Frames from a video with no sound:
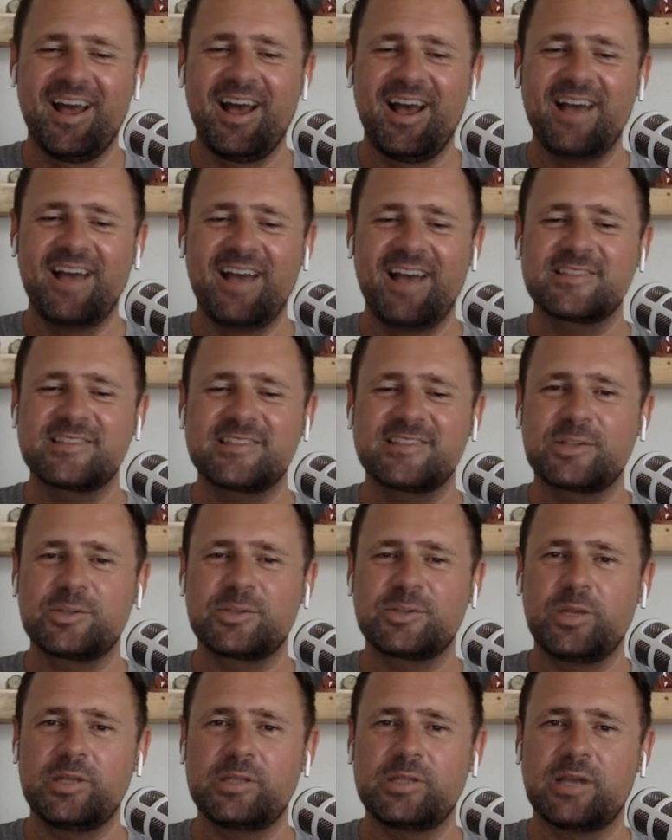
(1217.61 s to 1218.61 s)
a tweet
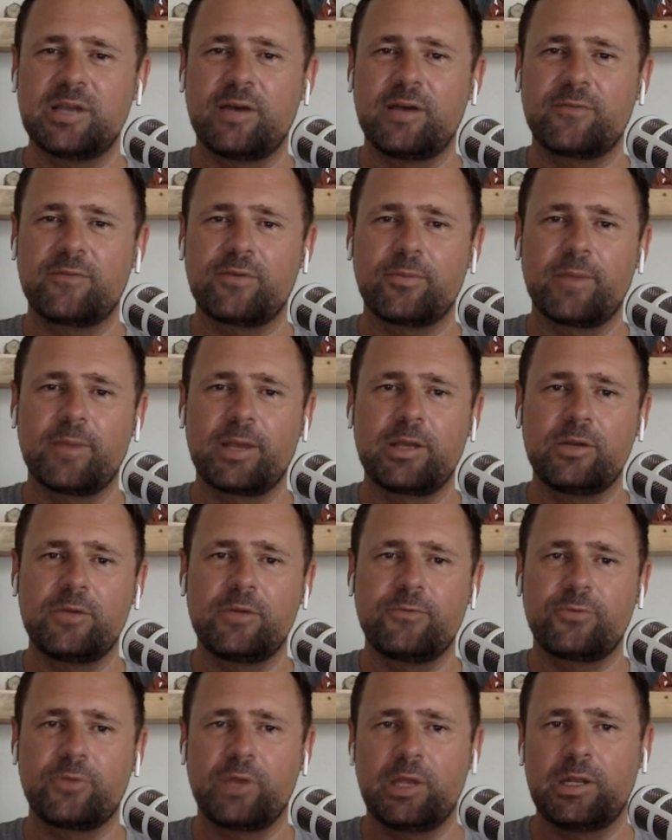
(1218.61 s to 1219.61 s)
from my good
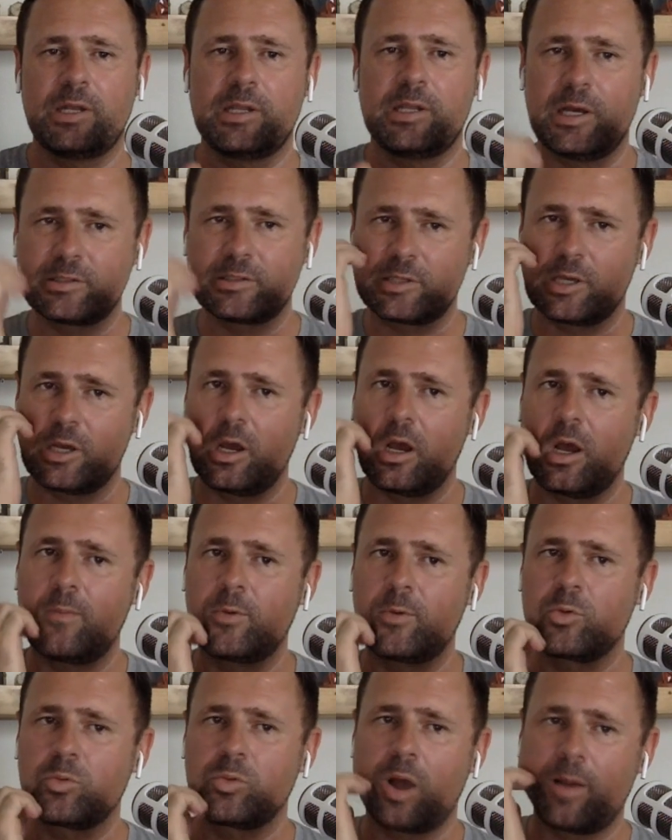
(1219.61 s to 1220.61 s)
friend, Tom
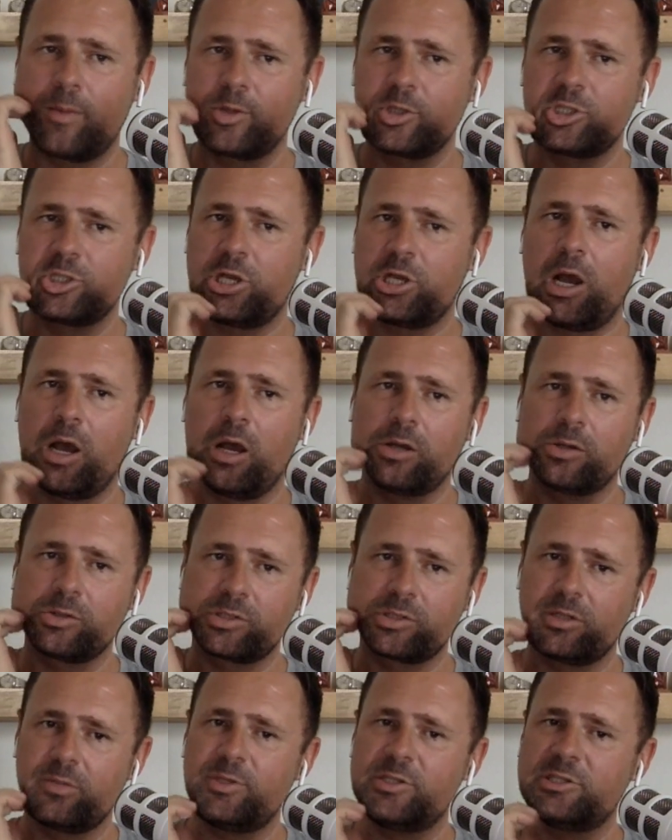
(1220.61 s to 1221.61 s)
Robert Shaw, who's
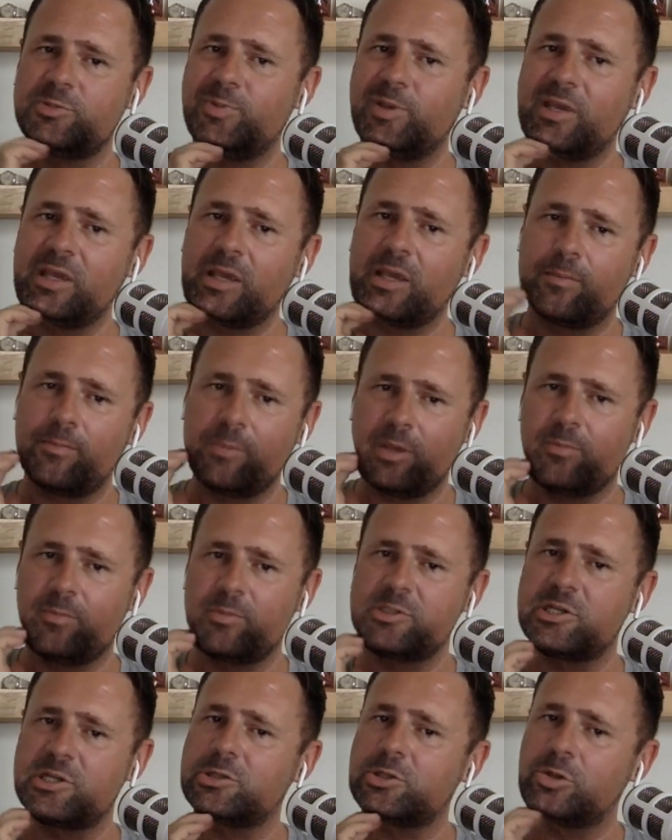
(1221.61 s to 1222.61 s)
going to be speaking at Meet
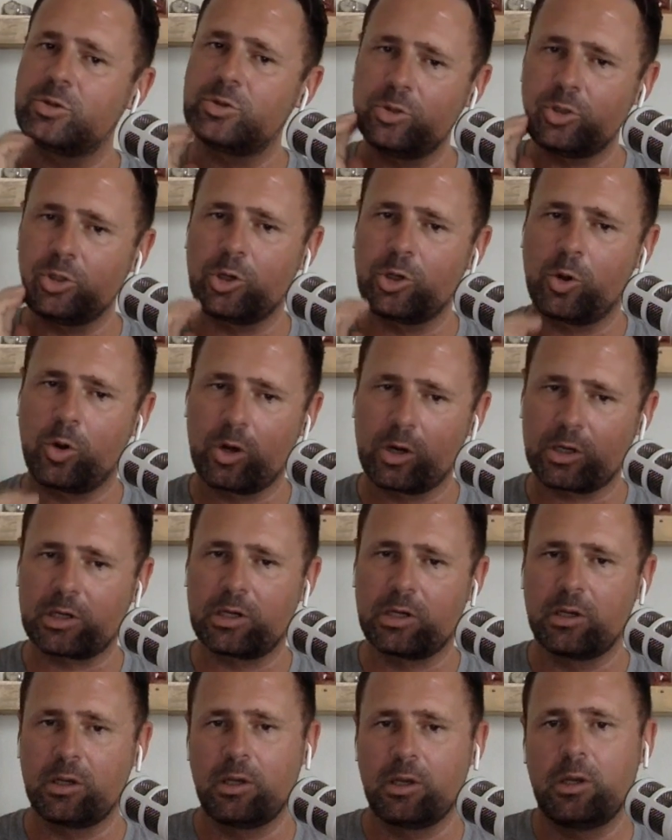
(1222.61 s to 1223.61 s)
Magento, New
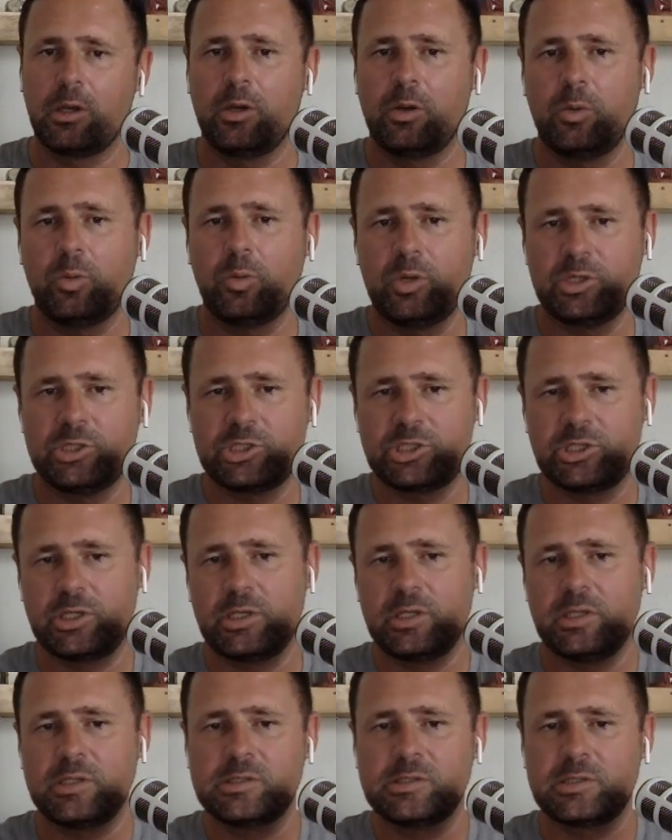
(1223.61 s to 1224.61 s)
York, which
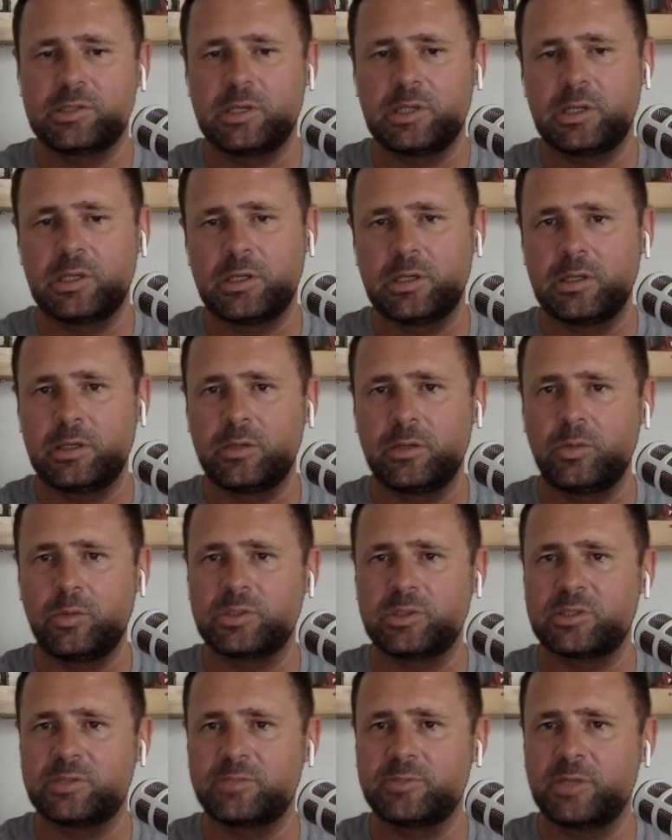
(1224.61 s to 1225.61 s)
is,
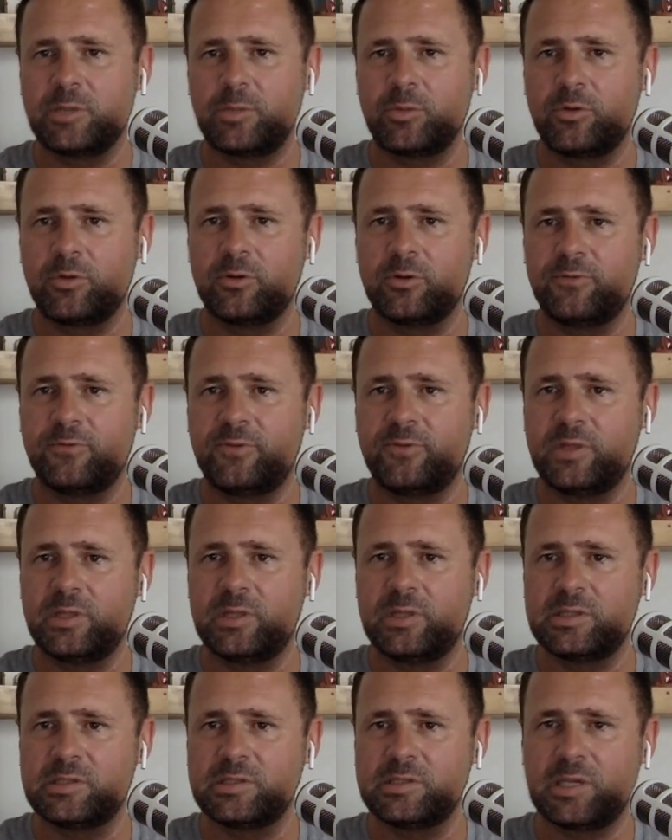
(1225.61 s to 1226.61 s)
September 5th
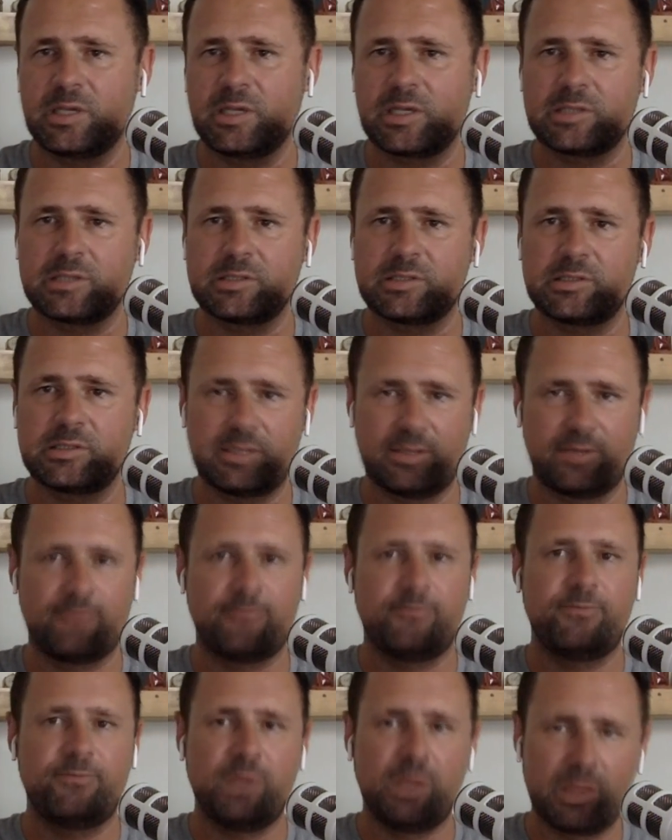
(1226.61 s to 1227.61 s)
and 6th. It's
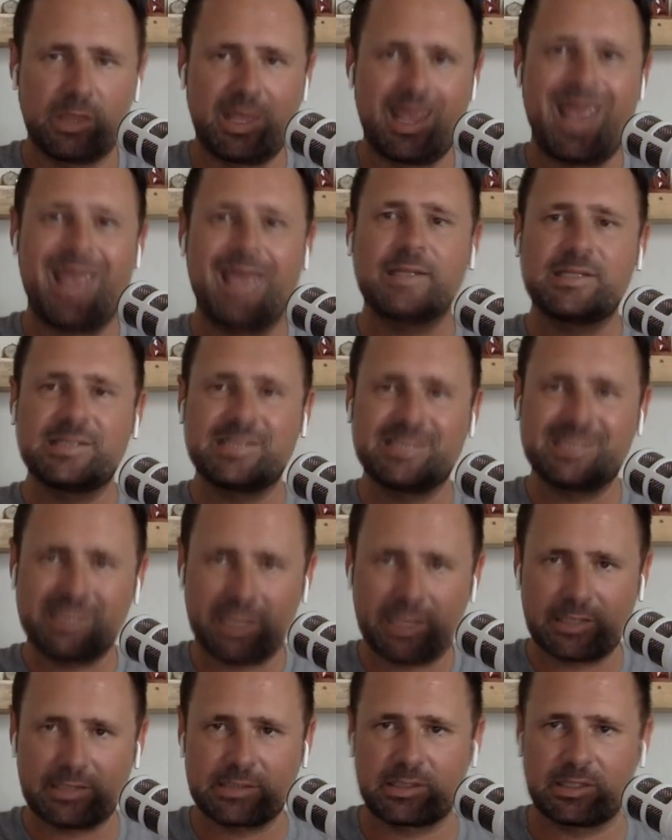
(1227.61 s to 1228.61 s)
5th and
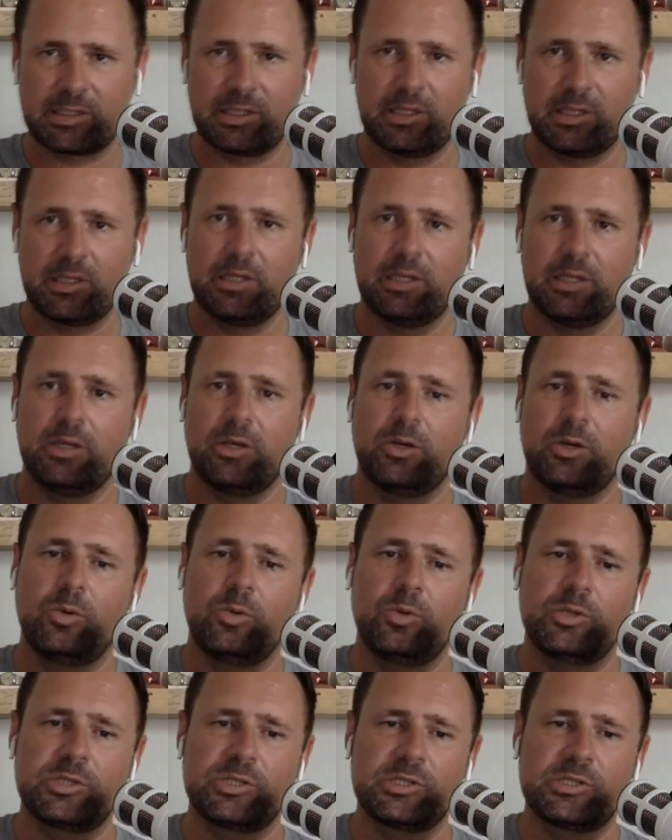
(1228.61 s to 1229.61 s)
6th,
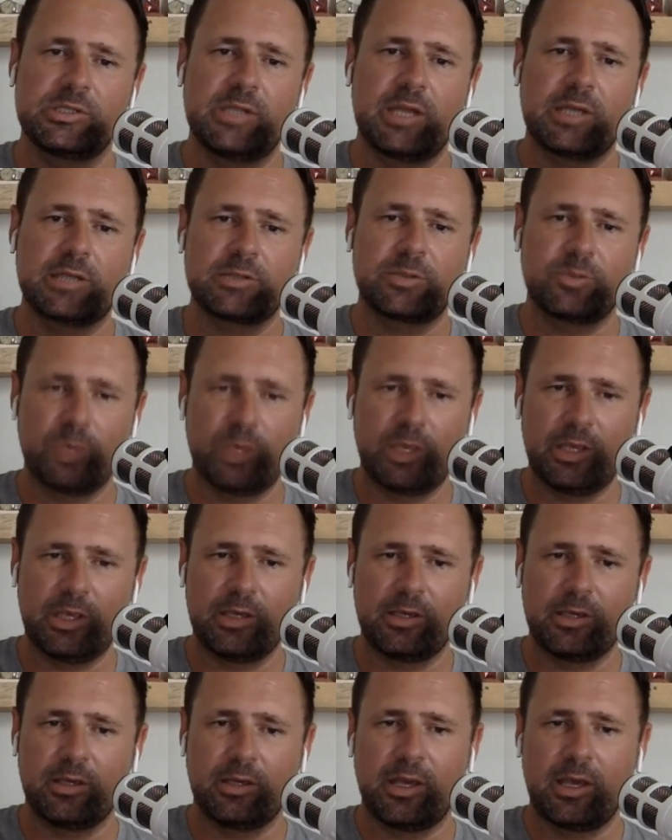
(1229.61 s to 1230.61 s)
which is next
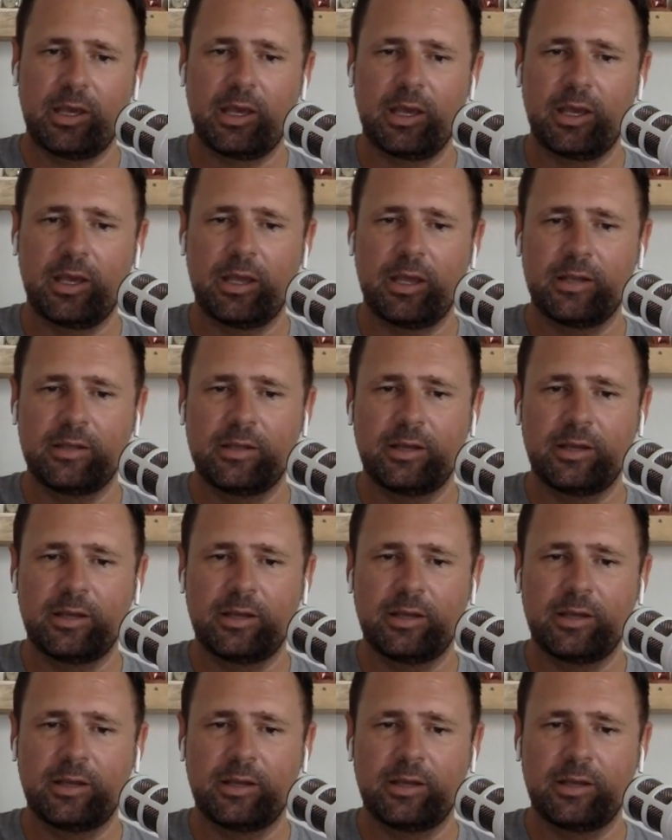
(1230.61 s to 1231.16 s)
week. And